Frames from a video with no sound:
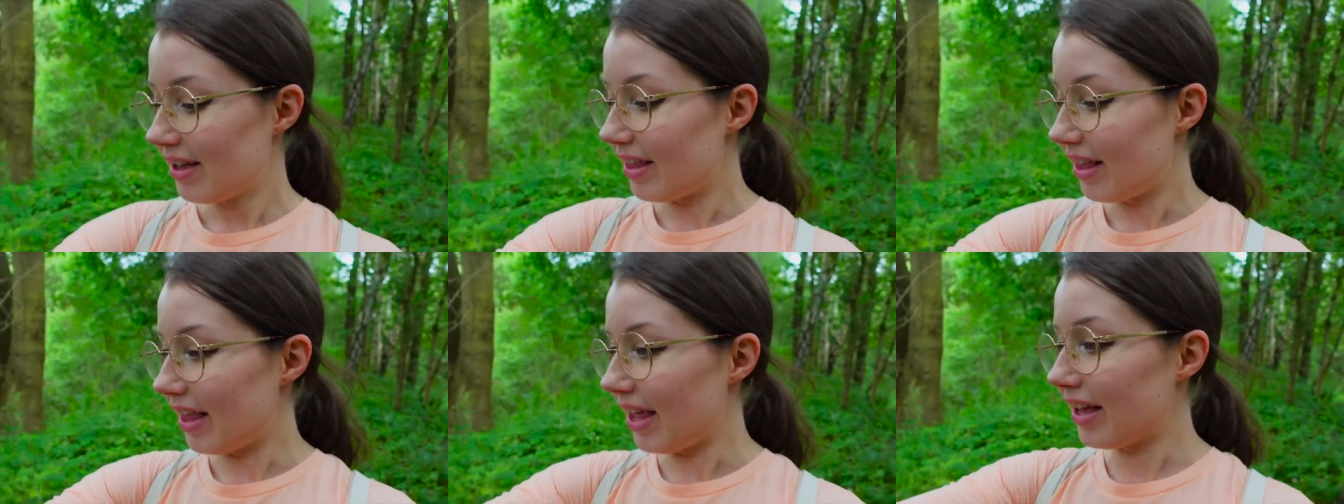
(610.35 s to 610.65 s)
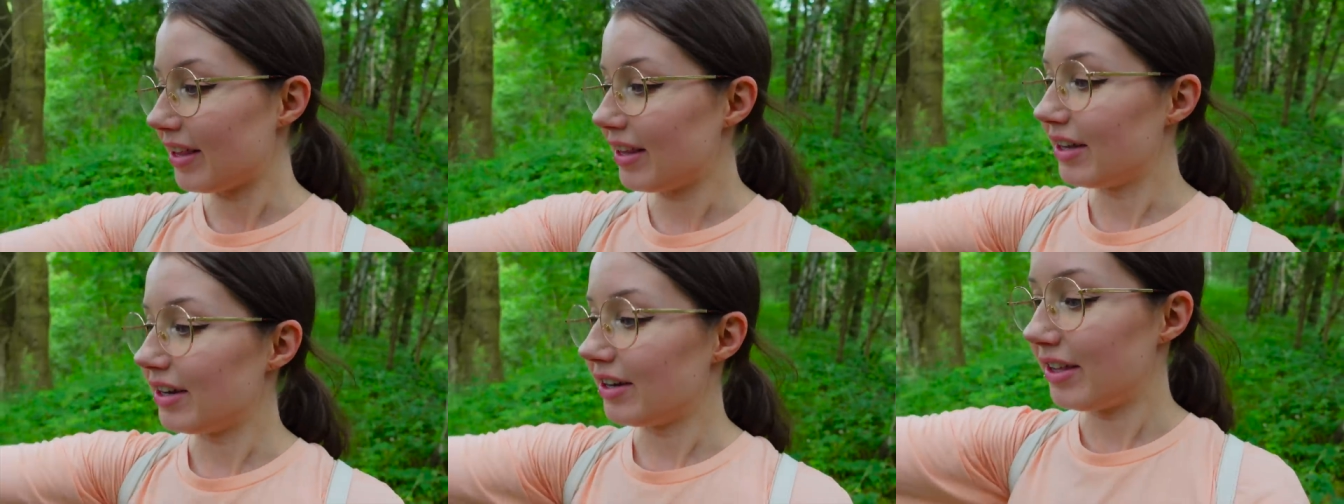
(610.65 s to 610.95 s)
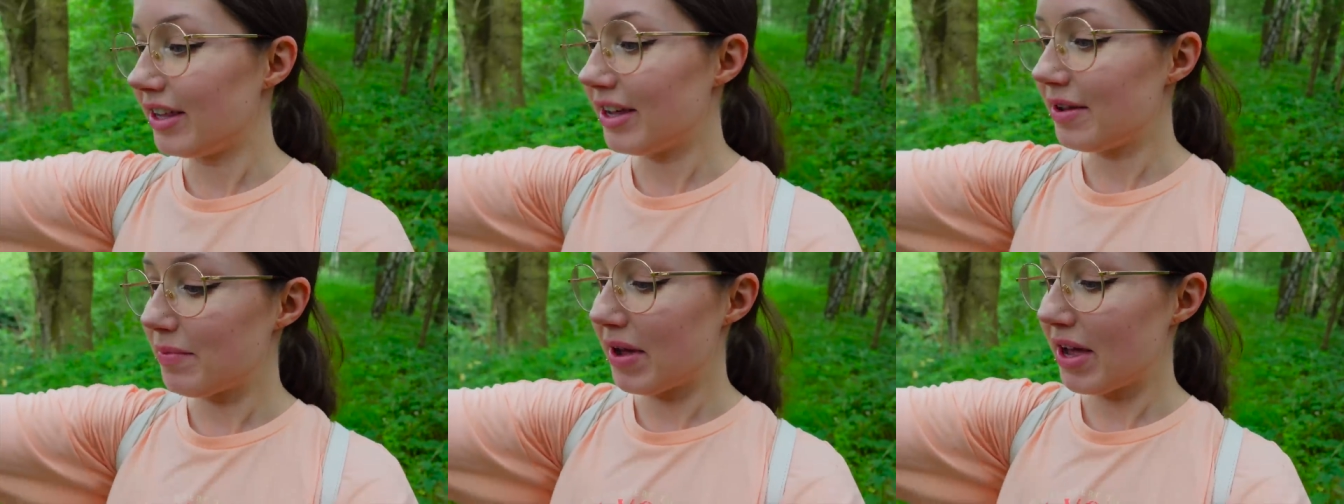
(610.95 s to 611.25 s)
Like
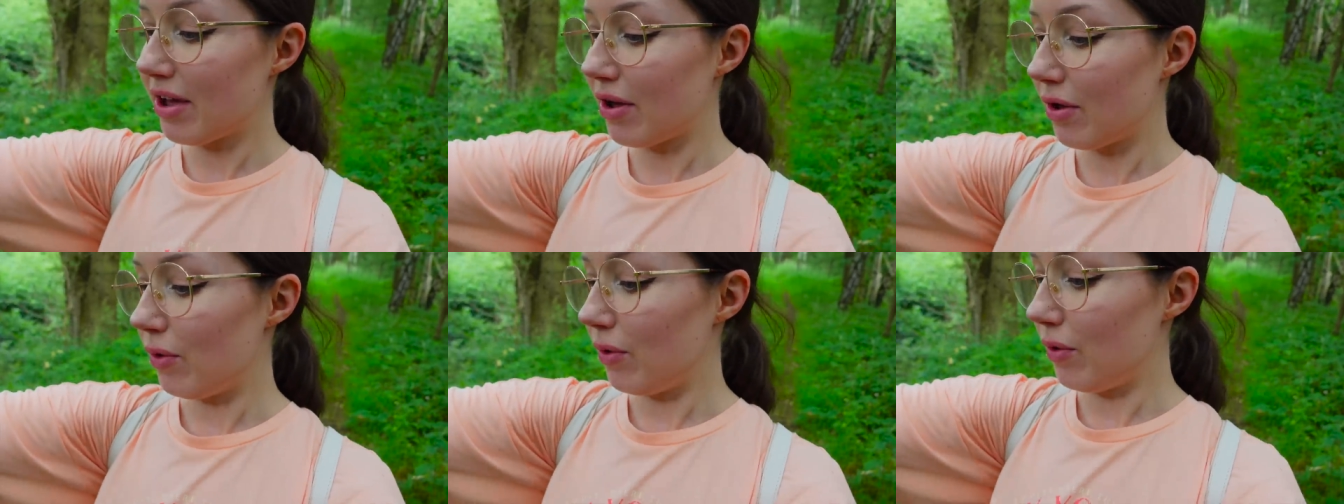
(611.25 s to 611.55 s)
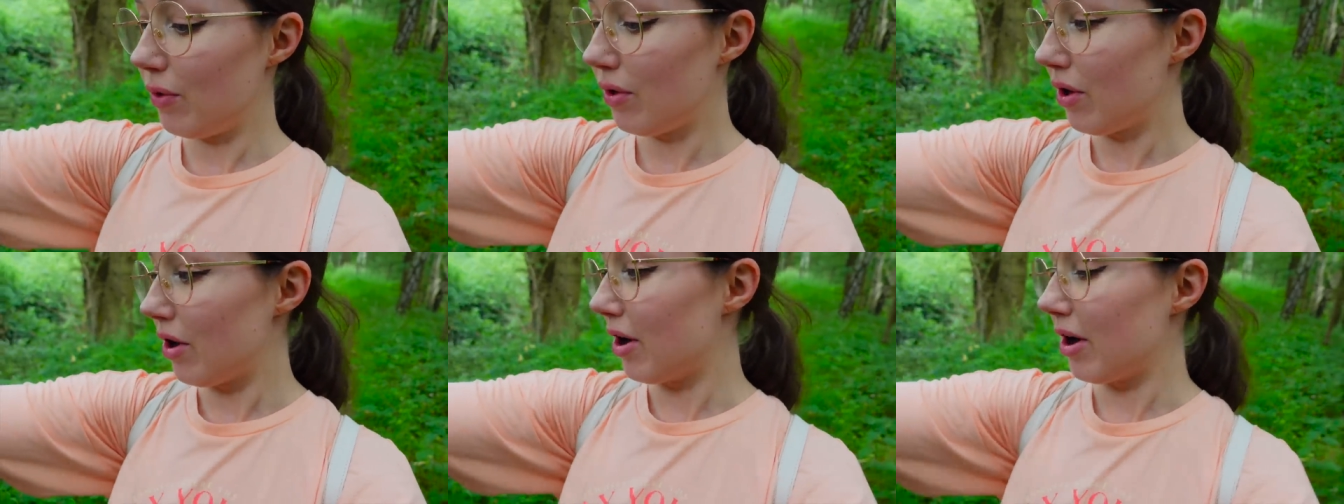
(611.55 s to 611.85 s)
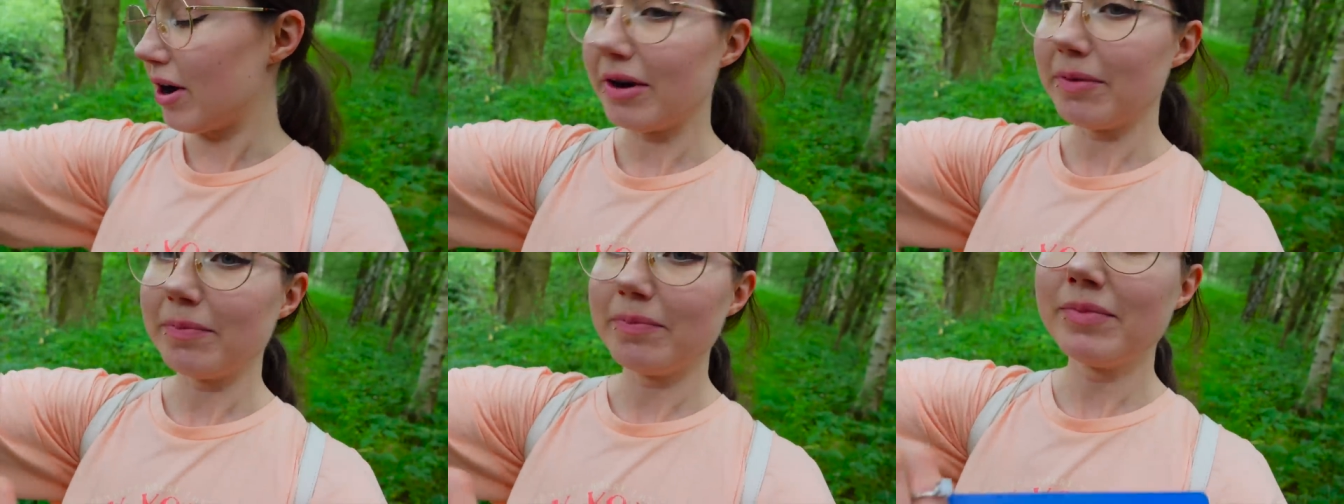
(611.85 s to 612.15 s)
literally my whole
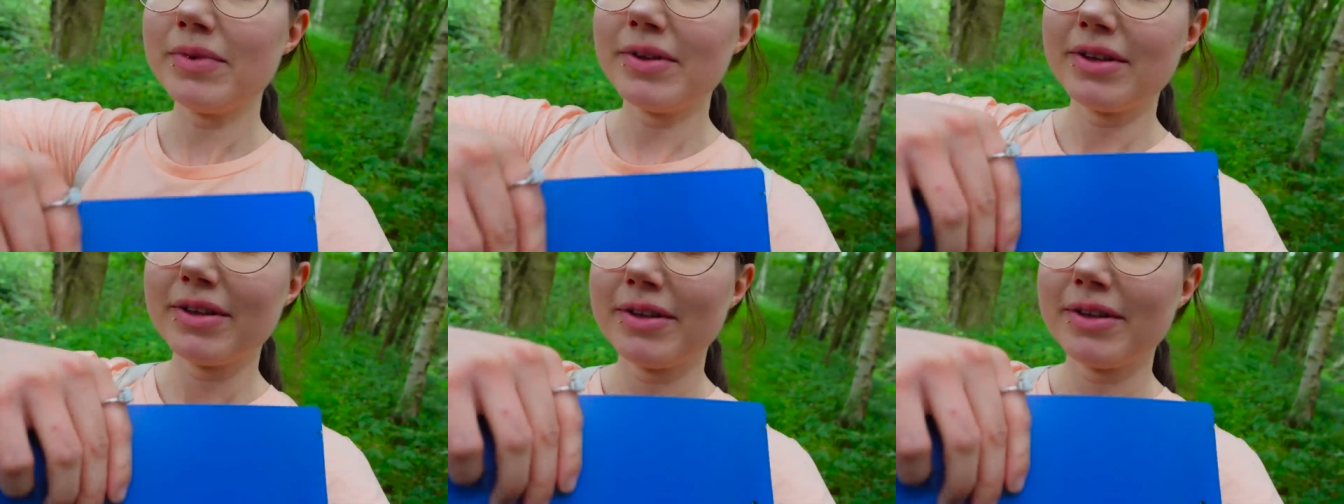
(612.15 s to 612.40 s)
arm.